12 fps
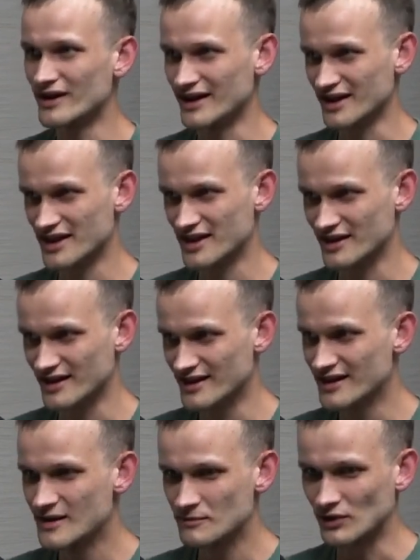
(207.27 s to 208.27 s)
it's
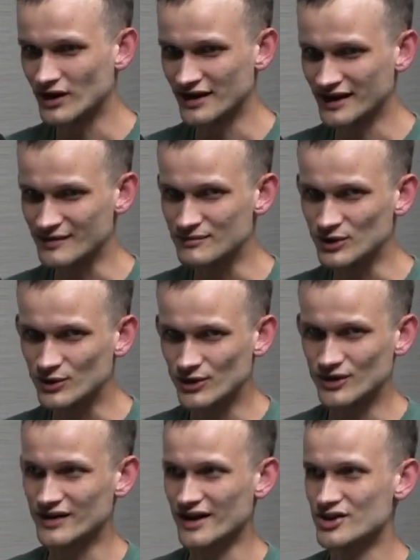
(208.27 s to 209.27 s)
on a
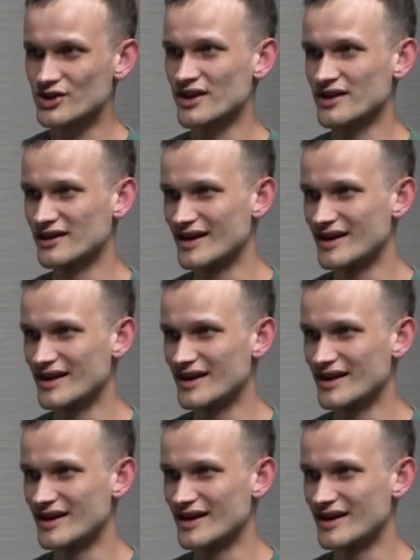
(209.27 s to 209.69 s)
computer that's just